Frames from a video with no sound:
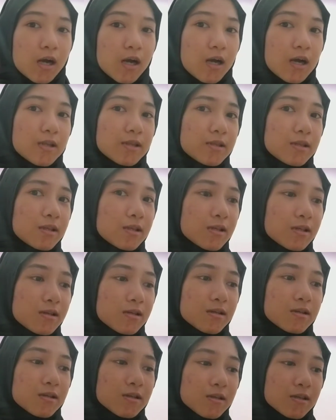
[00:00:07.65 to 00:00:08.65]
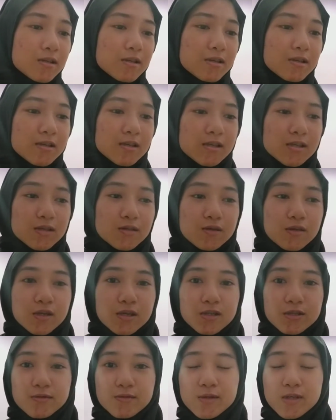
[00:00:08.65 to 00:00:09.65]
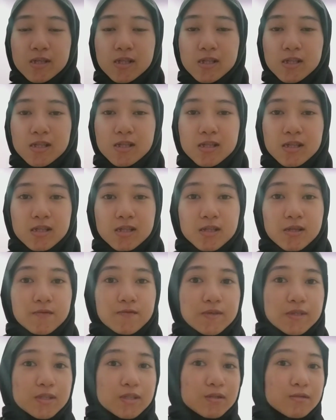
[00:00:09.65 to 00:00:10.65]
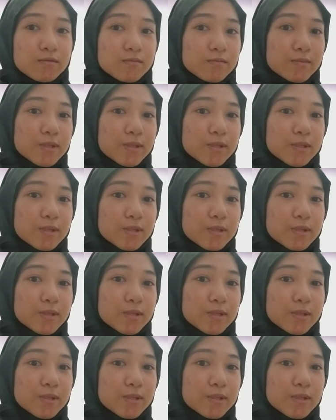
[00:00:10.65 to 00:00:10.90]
I think you guys will love it too.